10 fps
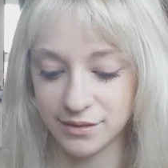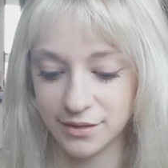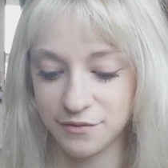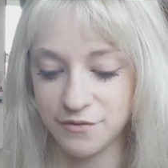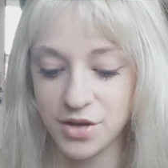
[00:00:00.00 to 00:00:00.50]

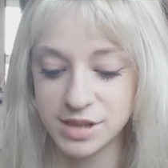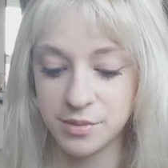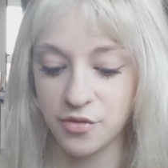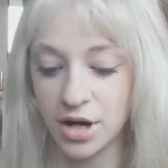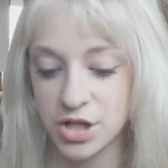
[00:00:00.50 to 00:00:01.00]
The first
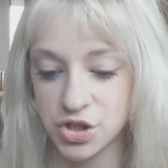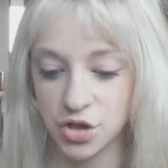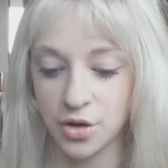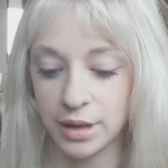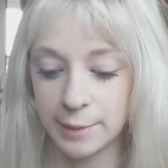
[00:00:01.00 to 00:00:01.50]
bit of
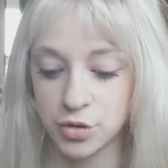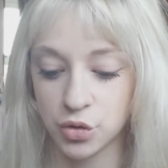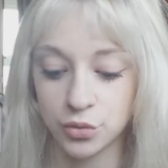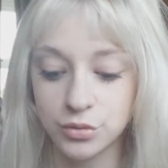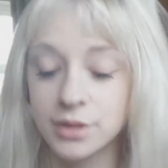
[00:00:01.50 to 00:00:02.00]
eyeshadow I'm going to
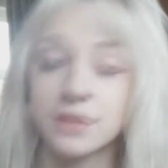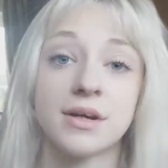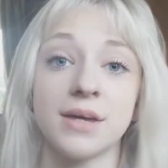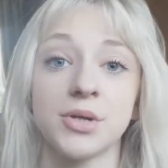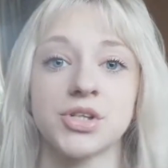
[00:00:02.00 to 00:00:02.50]
put on,
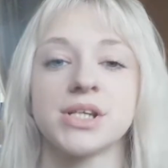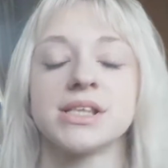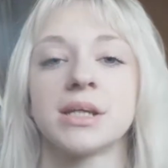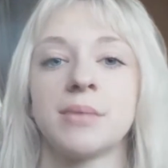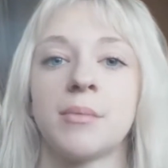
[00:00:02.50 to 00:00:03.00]
which
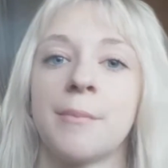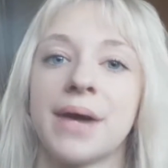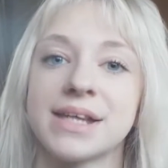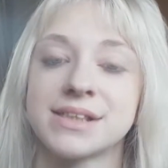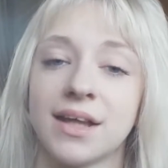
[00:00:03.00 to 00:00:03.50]
is going to be my
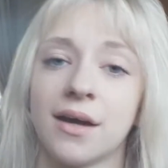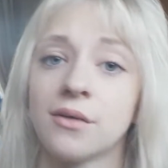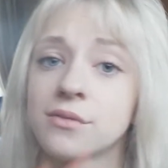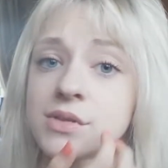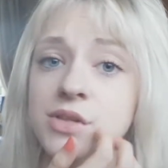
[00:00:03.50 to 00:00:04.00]
base
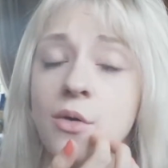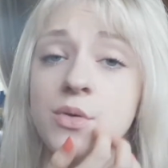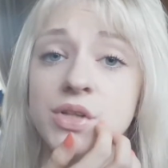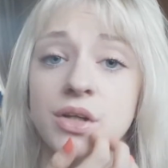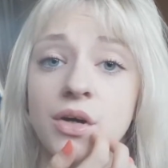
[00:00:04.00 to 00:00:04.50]
layer, so
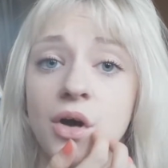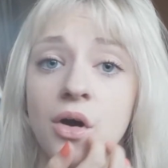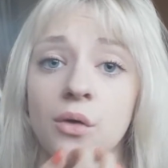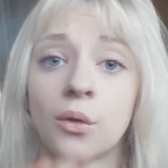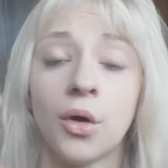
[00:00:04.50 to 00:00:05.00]
it's going to
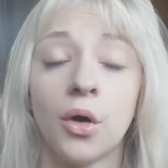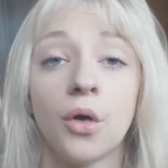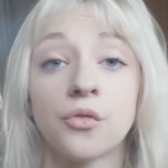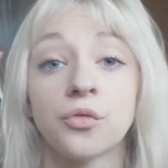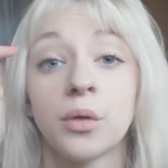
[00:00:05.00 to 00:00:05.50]
go
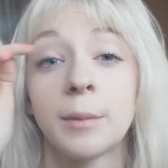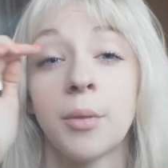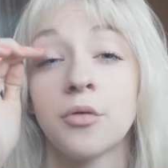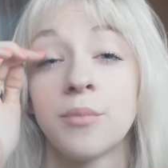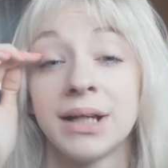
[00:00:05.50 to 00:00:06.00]
from the
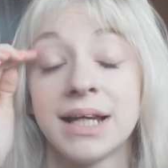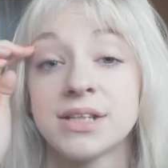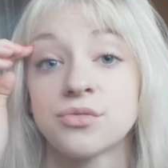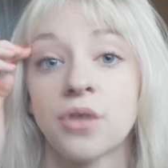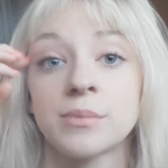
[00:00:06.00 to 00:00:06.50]
bottom of my
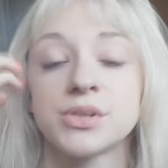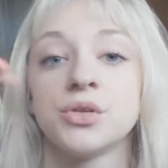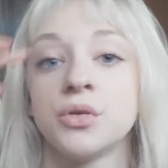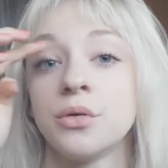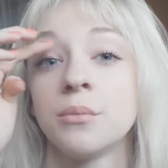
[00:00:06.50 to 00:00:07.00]
lid right up
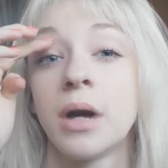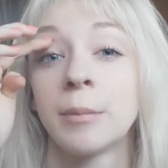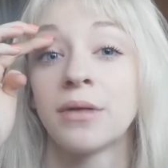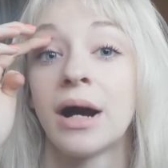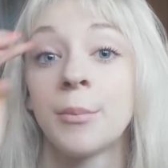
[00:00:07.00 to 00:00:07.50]
to my
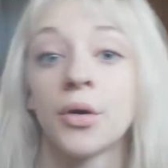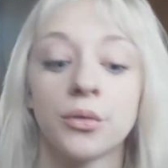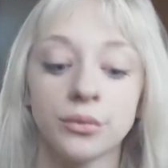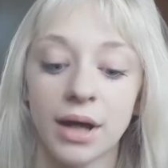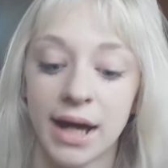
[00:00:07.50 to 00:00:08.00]
brow
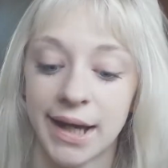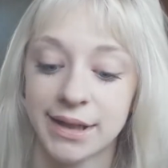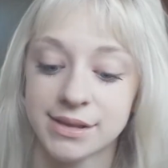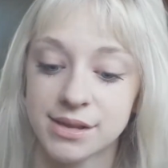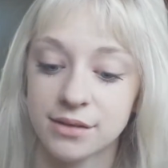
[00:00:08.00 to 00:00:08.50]
bone,
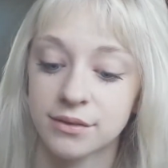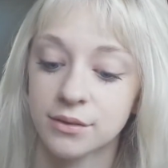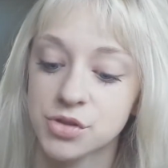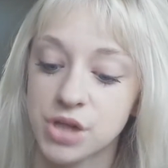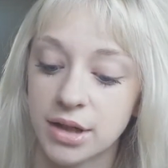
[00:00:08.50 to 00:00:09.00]
and
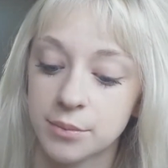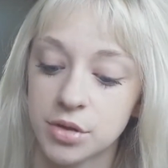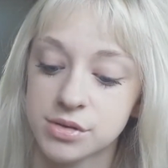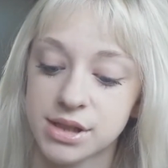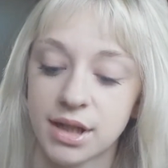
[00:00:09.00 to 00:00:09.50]
the shade I'm
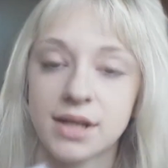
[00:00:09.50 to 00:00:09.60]
using